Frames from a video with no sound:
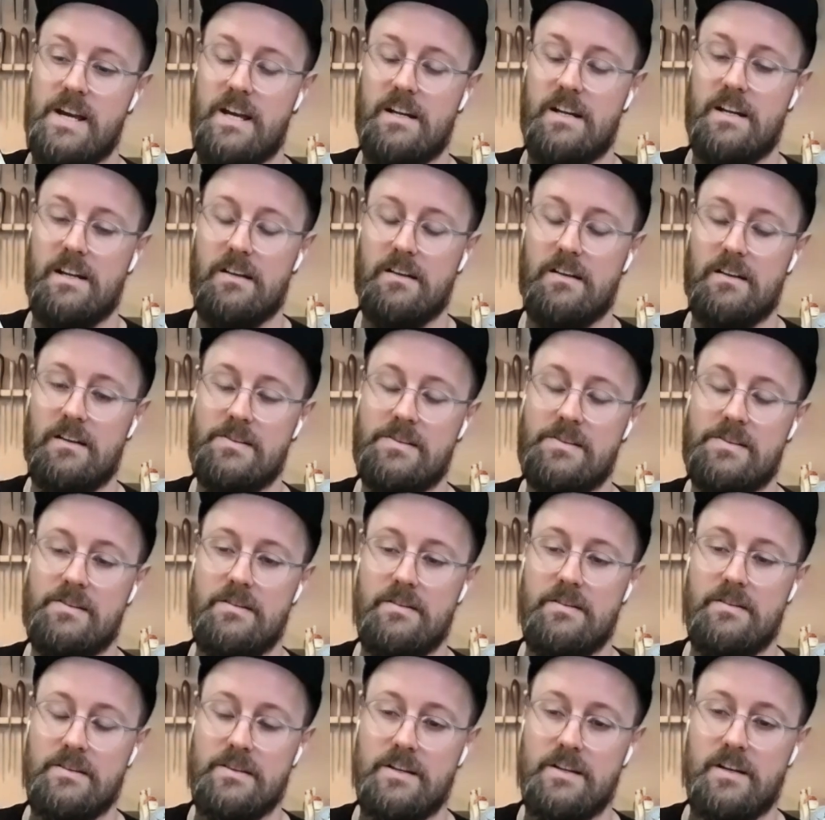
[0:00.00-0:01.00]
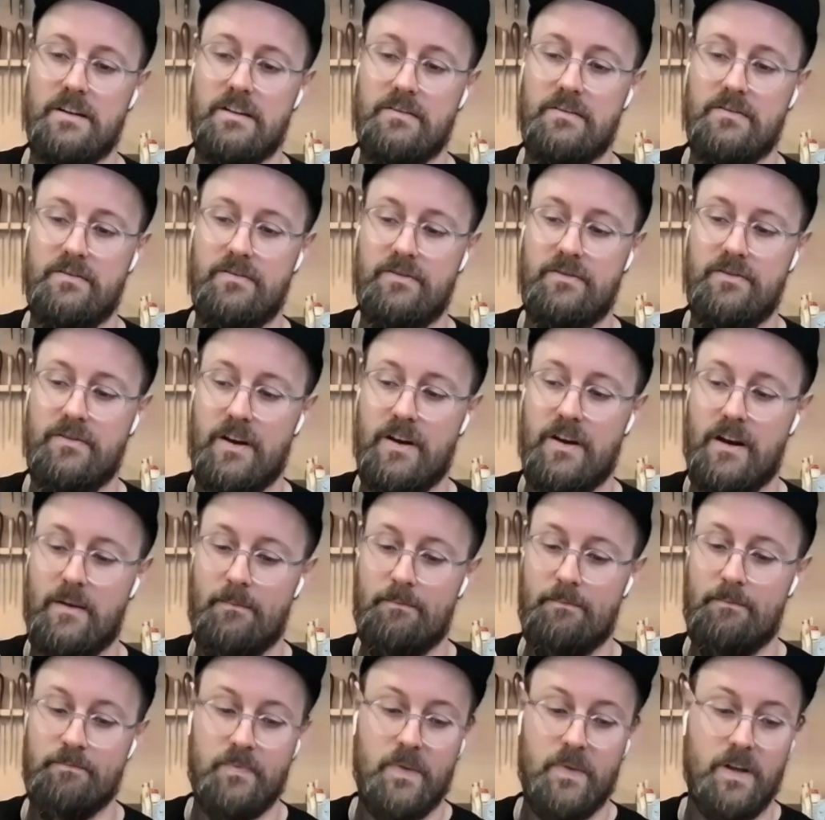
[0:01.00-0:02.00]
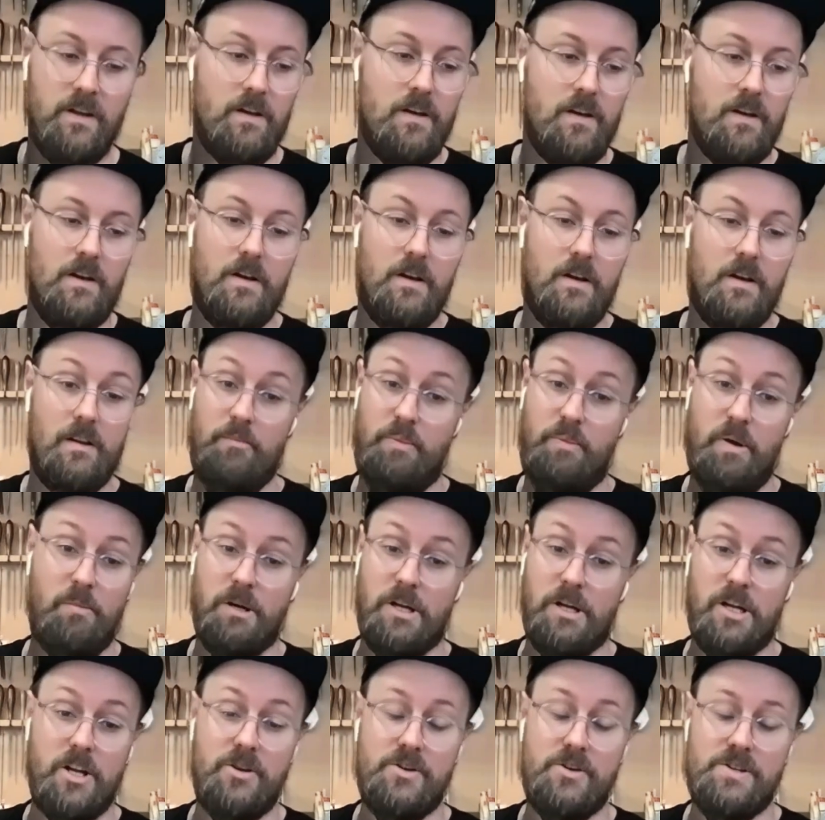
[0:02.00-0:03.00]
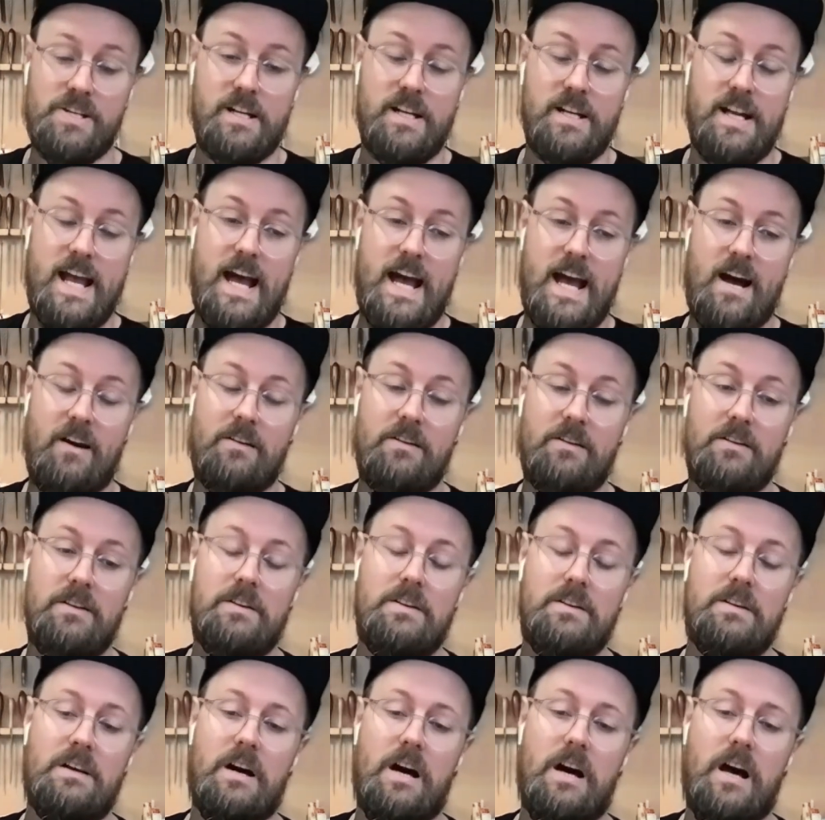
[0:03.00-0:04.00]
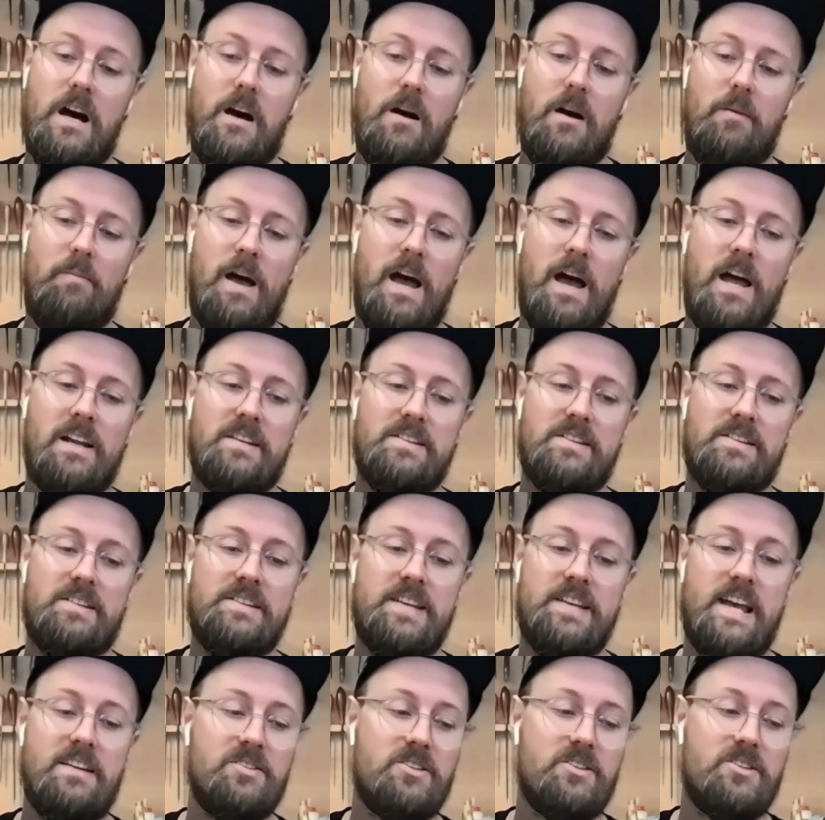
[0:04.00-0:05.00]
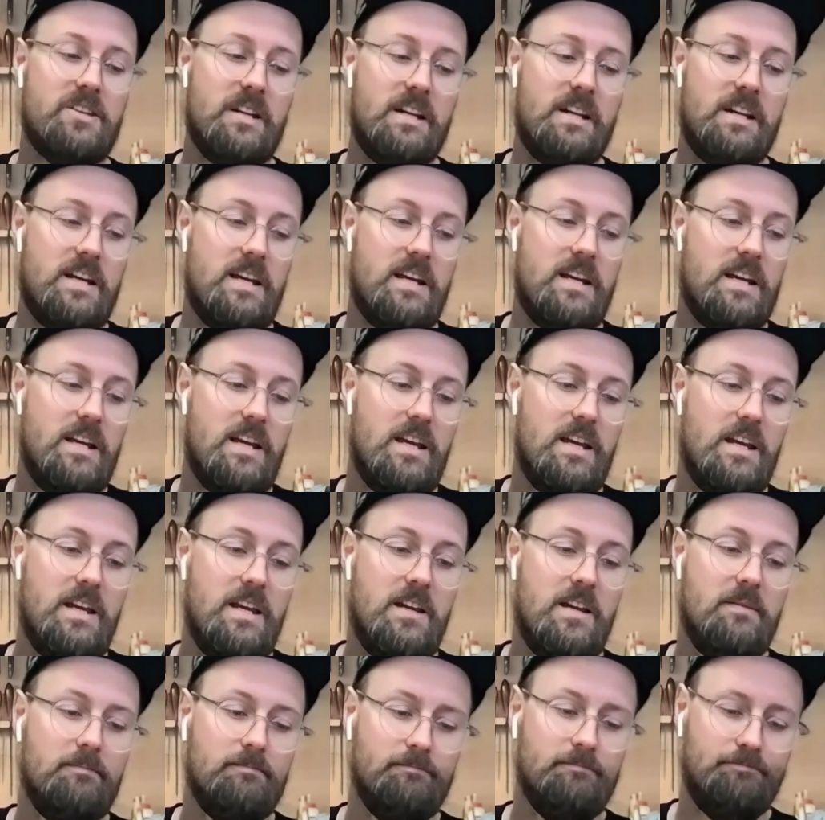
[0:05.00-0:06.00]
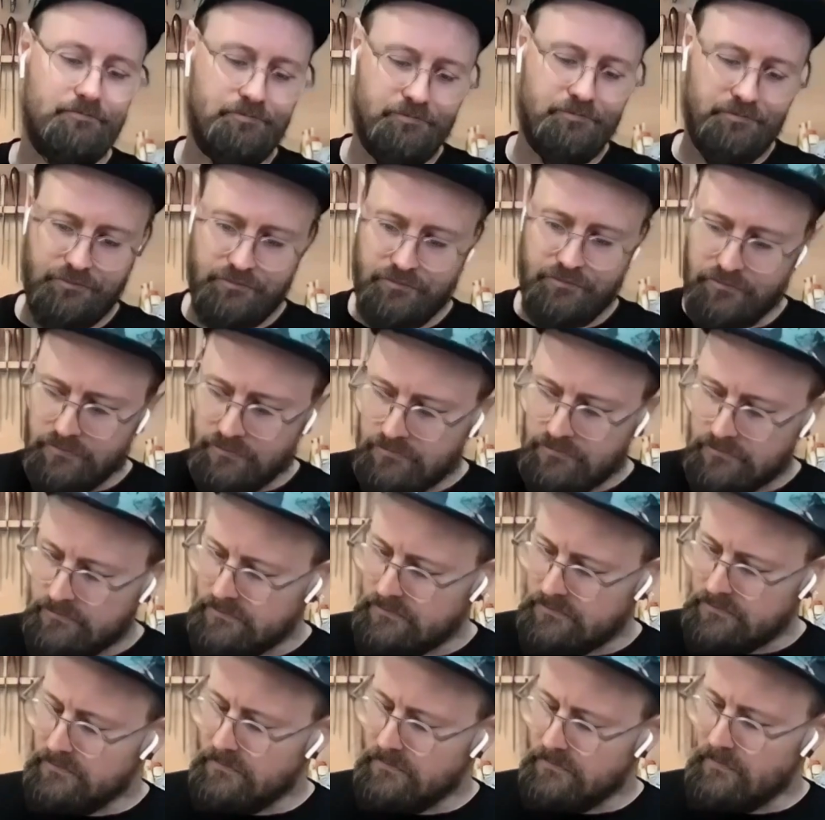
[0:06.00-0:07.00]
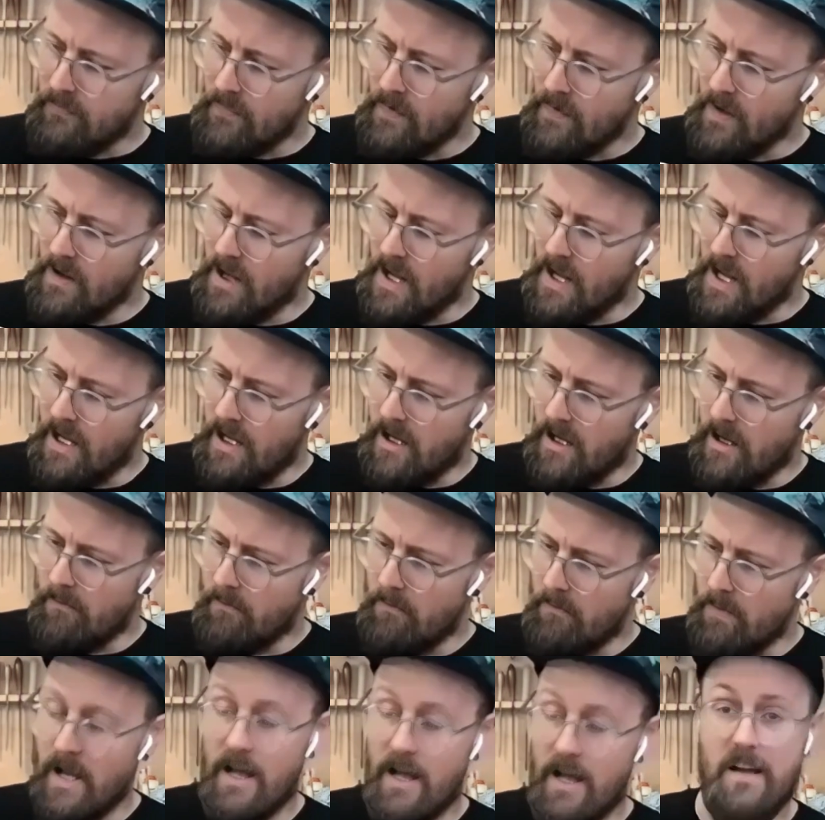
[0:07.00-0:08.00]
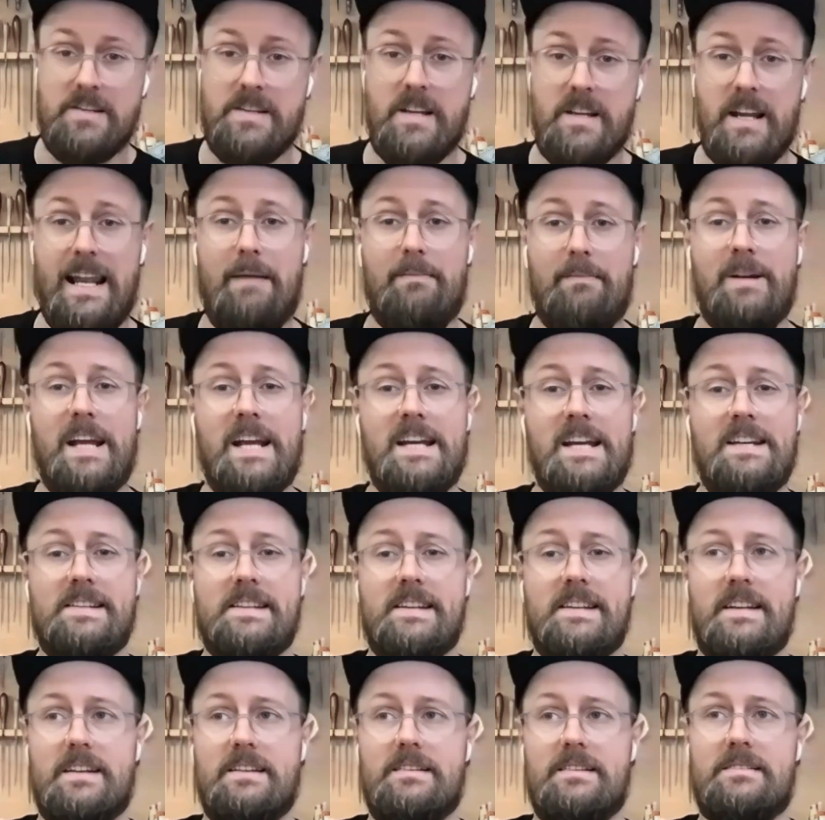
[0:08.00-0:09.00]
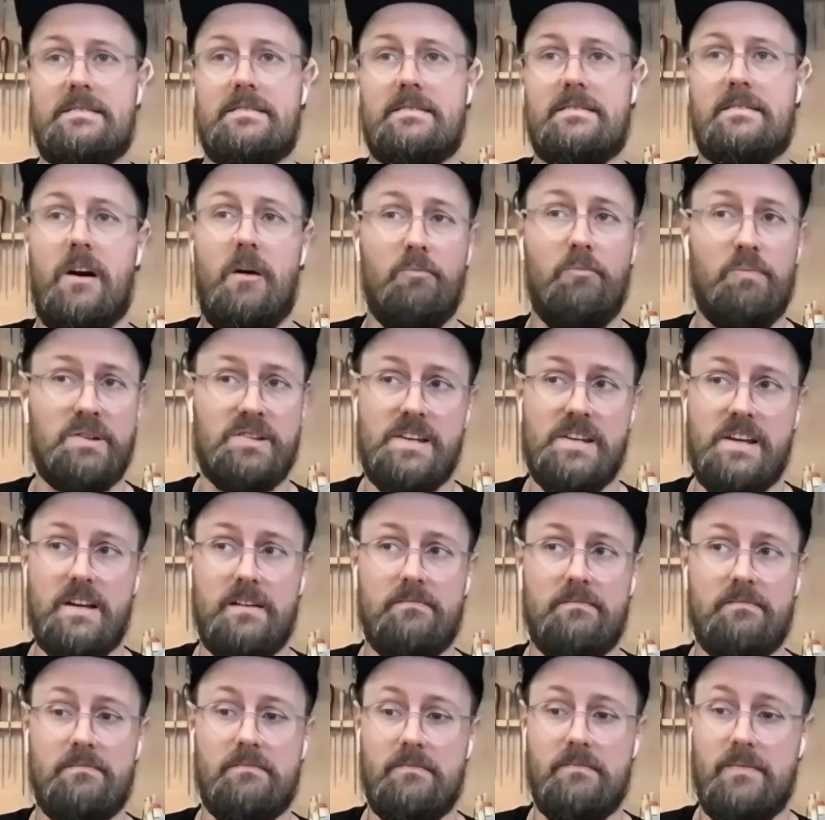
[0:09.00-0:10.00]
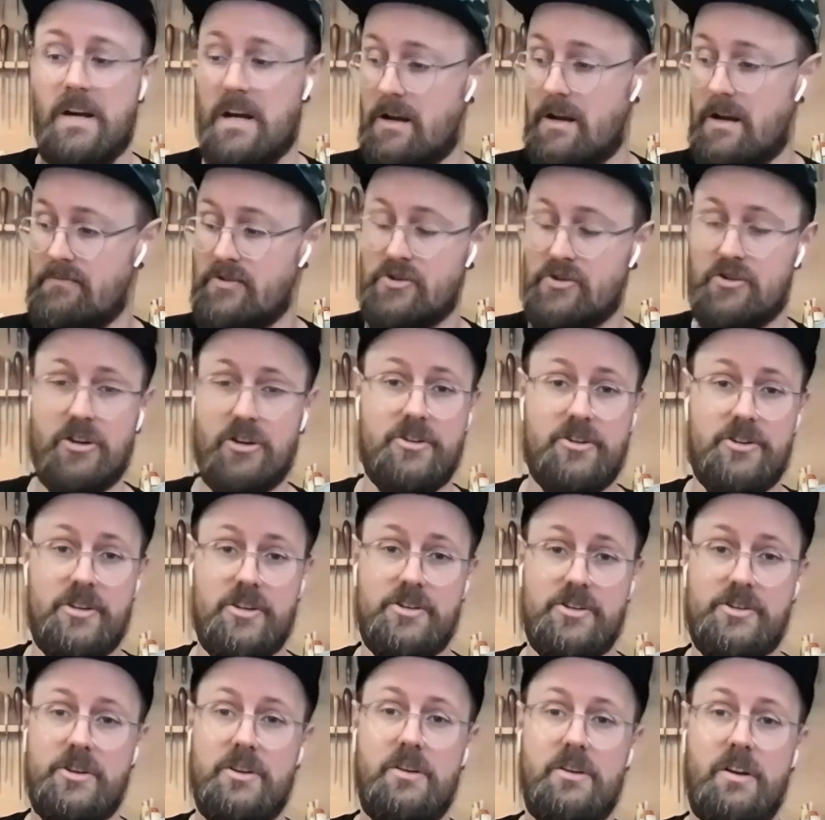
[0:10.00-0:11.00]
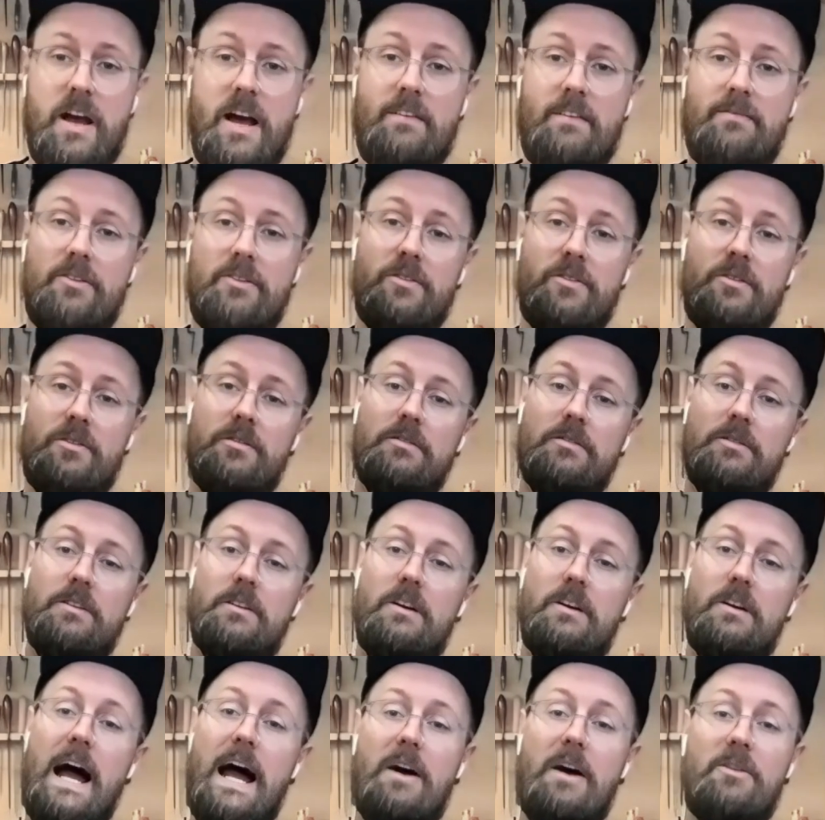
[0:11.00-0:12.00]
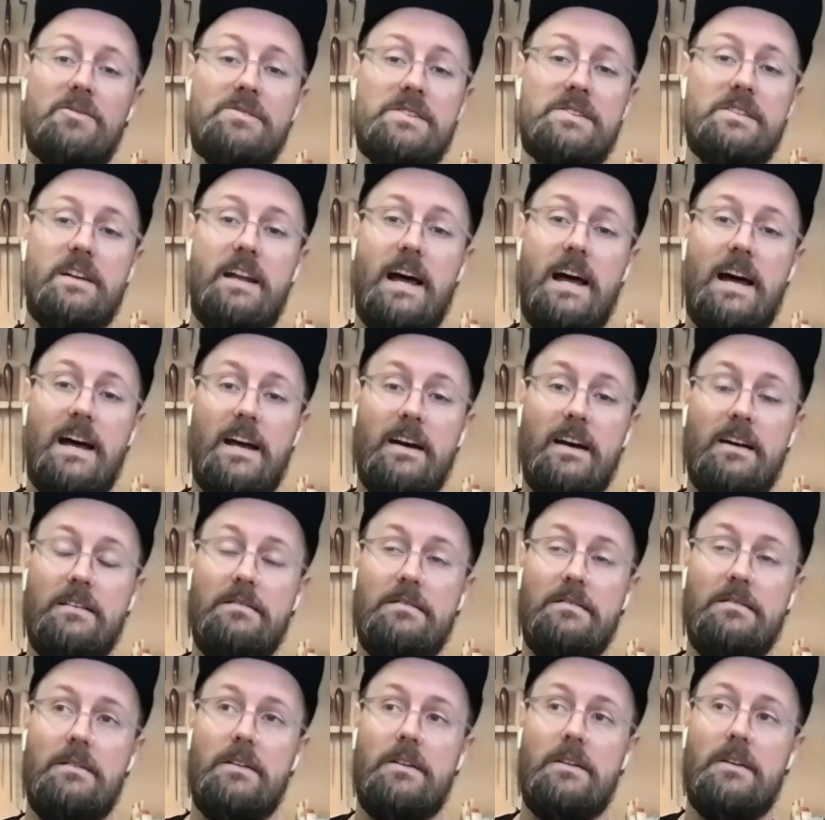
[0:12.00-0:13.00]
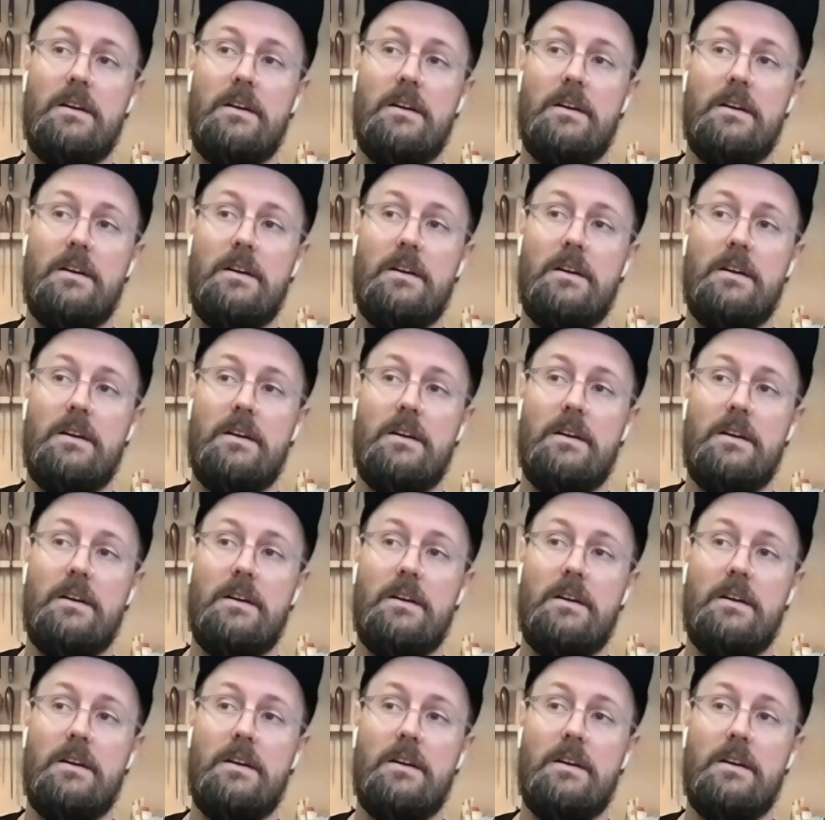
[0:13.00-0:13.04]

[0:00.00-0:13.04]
technique that's kind of that people are using now, and it's essentially it's a laminated composite structure. So you have your outer layer,